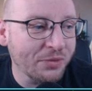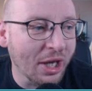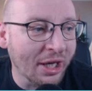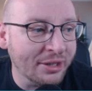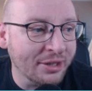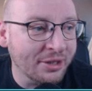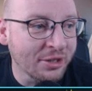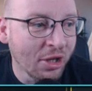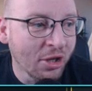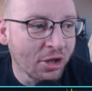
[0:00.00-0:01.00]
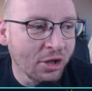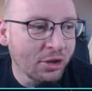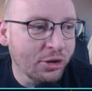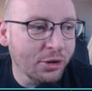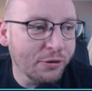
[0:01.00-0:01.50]
And
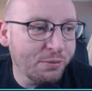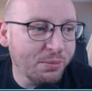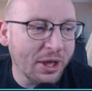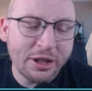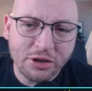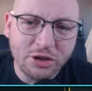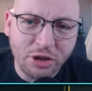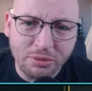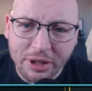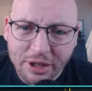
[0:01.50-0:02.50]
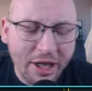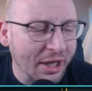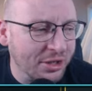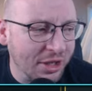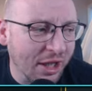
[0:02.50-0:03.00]
the players knew it. They
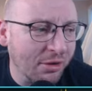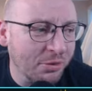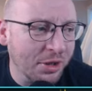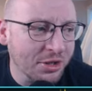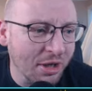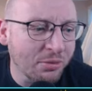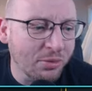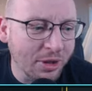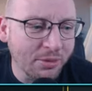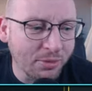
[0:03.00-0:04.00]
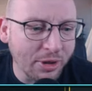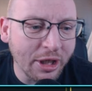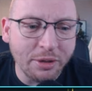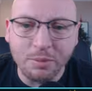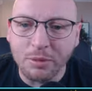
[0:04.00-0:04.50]
actually came to me and said, we
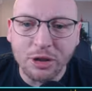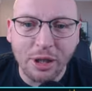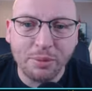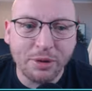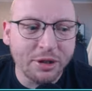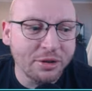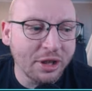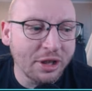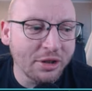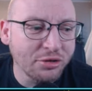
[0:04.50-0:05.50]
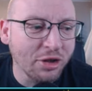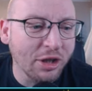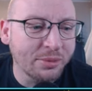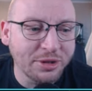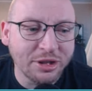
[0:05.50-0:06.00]
need more depth in the
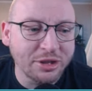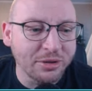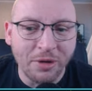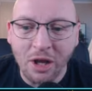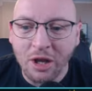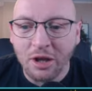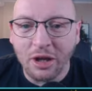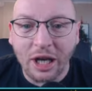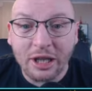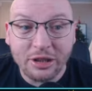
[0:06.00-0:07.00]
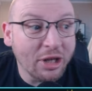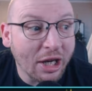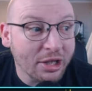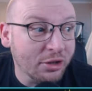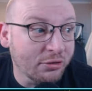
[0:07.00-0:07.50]
striker position. And
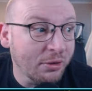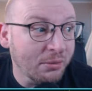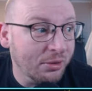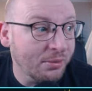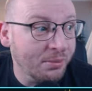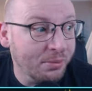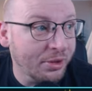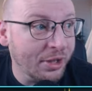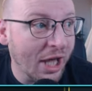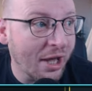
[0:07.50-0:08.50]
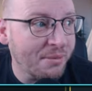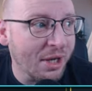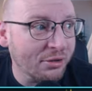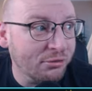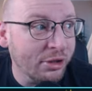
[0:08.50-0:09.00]
I agree with them. But
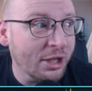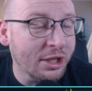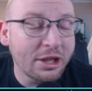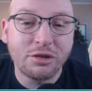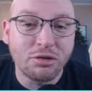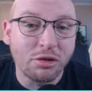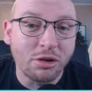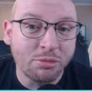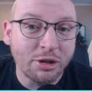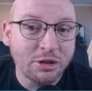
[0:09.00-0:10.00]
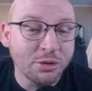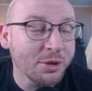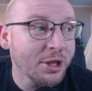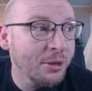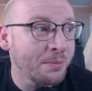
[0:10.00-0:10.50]
I really did struggle to bring
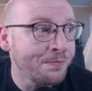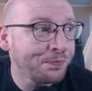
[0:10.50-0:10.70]
someone in.